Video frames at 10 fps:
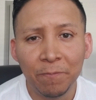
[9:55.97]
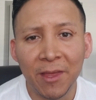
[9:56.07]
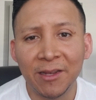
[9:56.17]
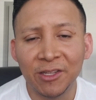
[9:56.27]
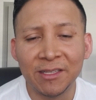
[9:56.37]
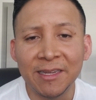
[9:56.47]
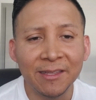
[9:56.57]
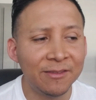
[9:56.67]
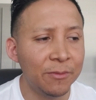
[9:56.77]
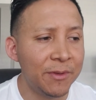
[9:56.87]
that just
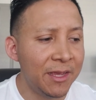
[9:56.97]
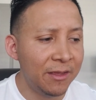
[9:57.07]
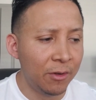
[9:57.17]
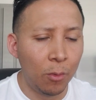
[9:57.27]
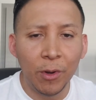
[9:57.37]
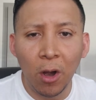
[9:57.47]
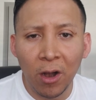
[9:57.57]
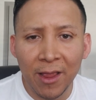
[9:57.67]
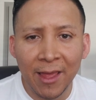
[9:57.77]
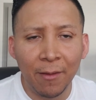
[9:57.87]
needs to be, you know, we
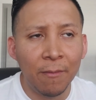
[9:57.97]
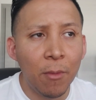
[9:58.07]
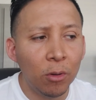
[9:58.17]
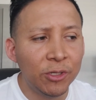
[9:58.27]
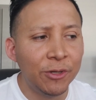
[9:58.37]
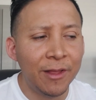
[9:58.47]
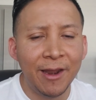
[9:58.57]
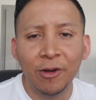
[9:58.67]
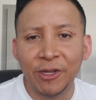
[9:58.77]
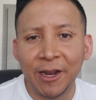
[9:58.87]
are emotional,
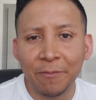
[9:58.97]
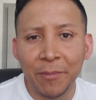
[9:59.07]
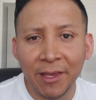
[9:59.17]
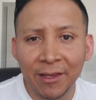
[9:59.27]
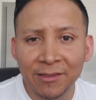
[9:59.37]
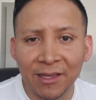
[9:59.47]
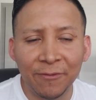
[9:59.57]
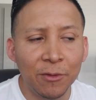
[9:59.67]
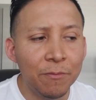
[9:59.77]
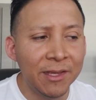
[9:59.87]
energetic beings.
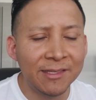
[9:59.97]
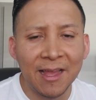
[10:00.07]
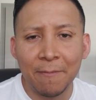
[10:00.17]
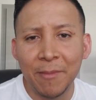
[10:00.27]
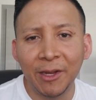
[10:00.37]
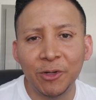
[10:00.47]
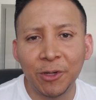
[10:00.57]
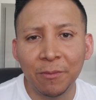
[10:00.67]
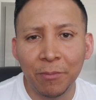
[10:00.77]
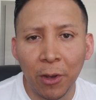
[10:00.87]
If you miss that major
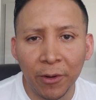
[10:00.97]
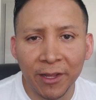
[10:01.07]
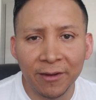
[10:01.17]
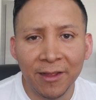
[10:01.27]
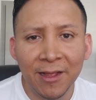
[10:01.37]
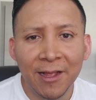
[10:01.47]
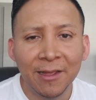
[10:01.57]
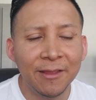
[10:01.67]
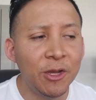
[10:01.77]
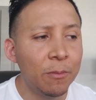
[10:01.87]
component,
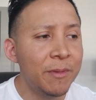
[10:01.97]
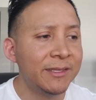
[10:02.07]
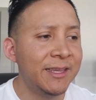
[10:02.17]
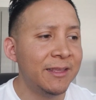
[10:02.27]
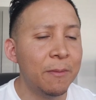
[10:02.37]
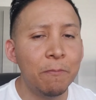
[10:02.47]
then you're missing the